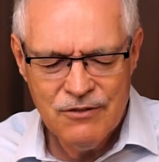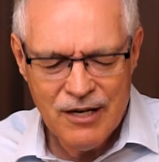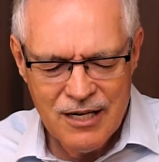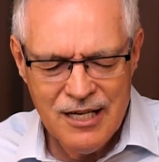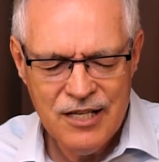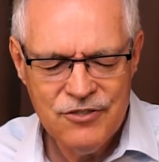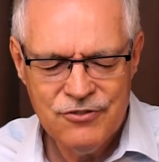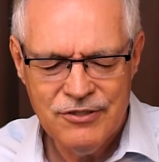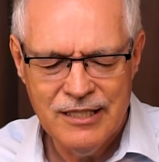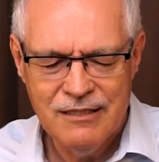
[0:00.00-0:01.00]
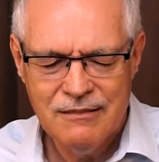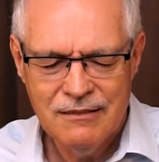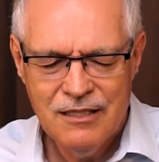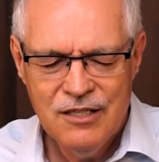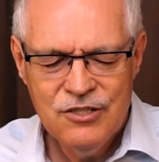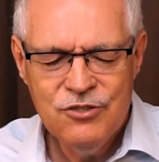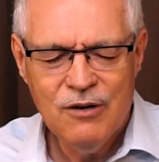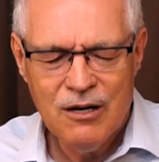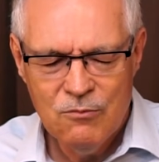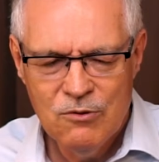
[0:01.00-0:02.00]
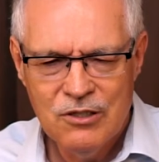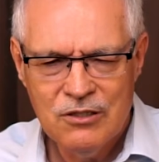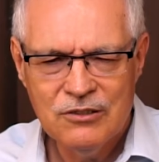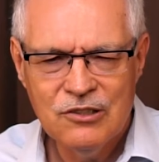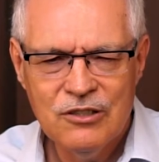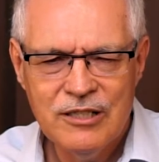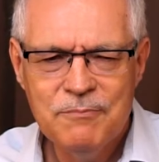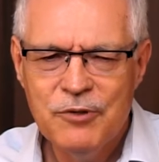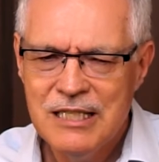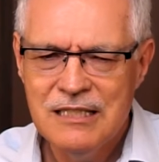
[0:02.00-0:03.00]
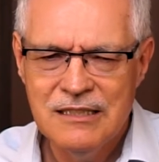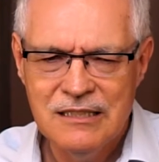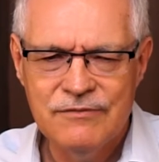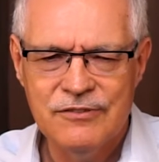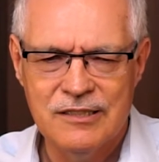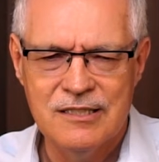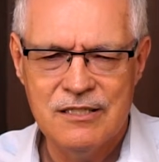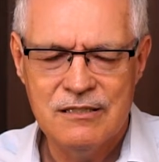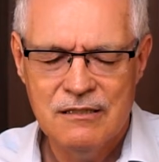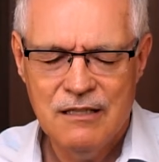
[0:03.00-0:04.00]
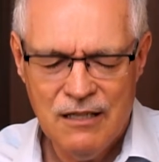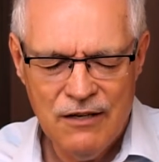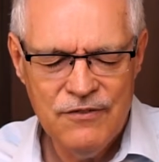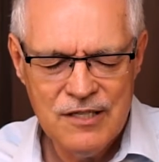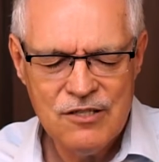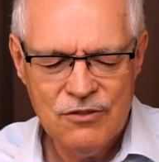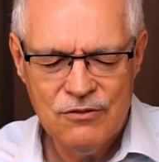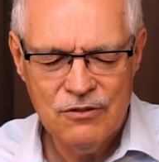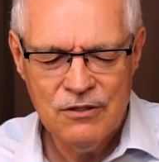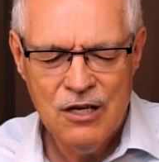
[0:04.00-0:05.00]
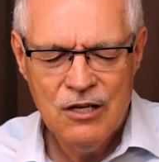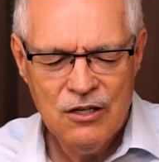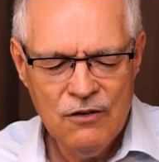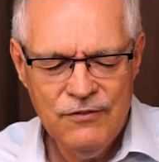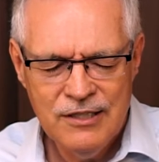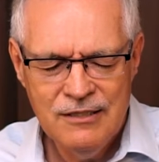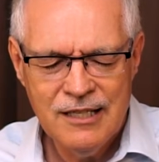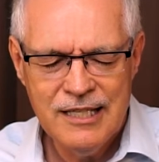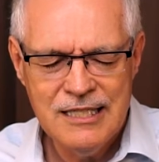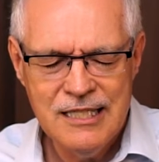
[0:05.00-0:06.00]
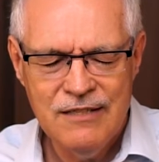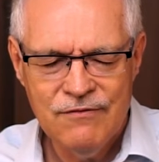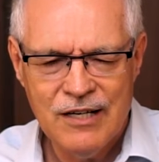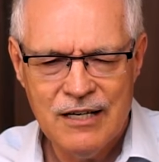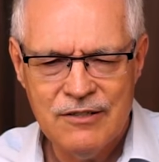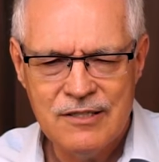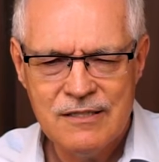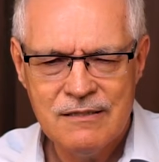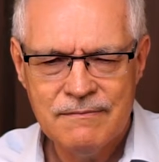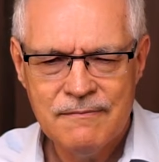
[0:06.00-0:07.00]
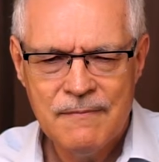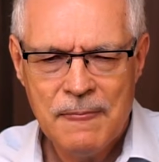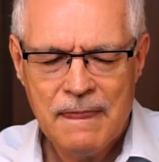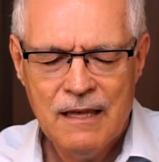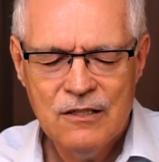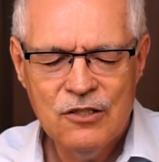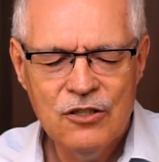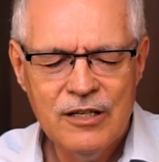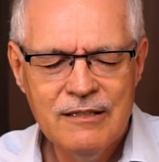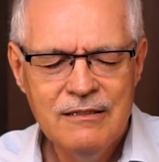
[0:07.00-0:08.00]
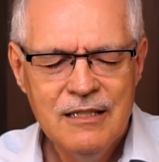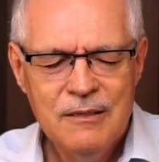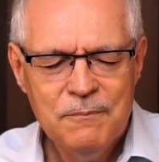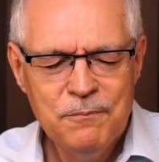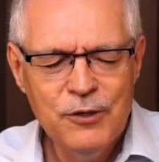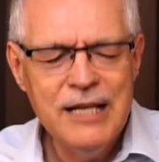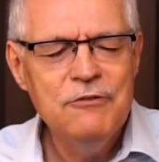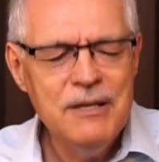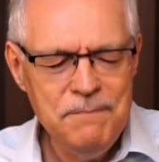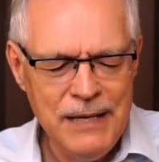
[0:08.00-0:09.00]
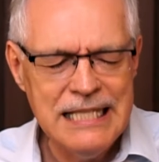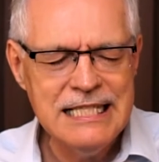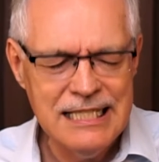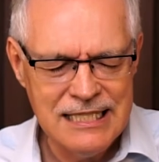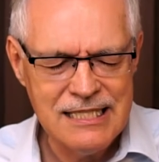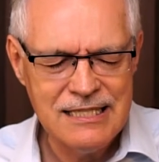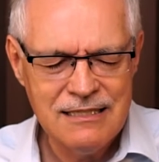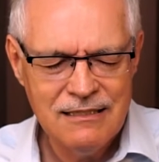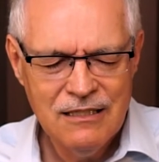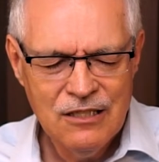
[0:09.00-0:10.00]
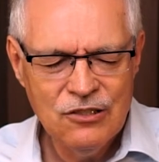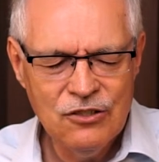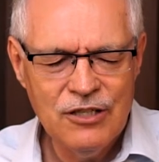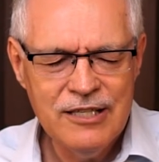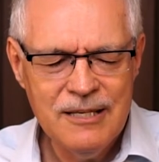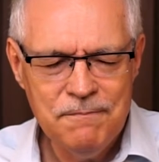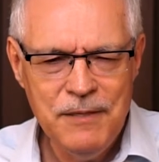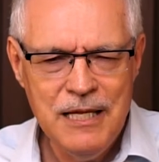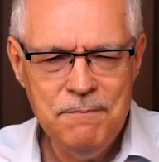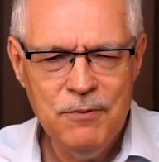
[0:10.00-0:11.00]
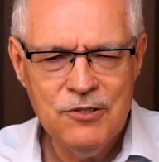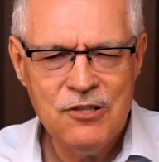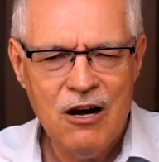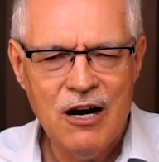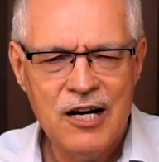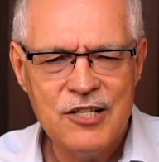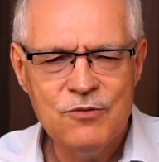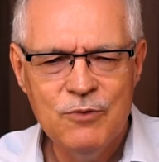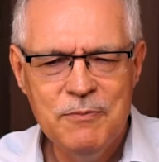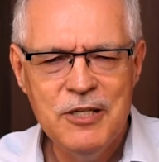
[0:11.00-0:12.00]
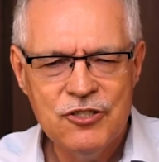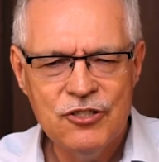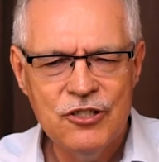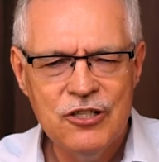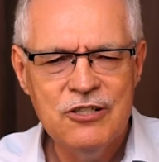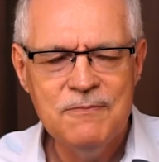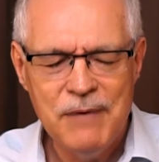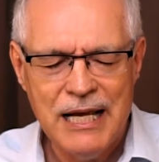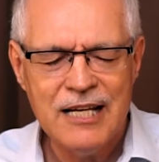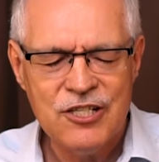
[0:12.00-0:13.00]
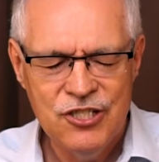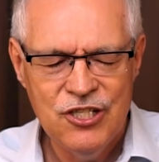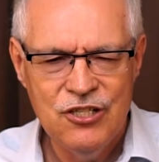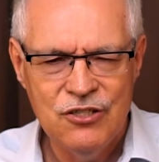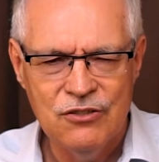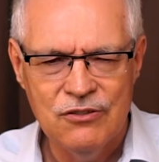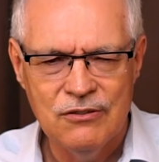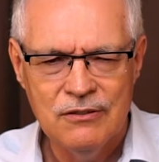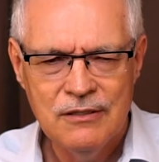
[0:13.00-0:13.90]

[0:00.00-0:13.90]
to our country, to our world. Lord, bring deliverance of this COVID-19 virus. Lord, bring repentance. Lord, that people's hearts would be turned back to you.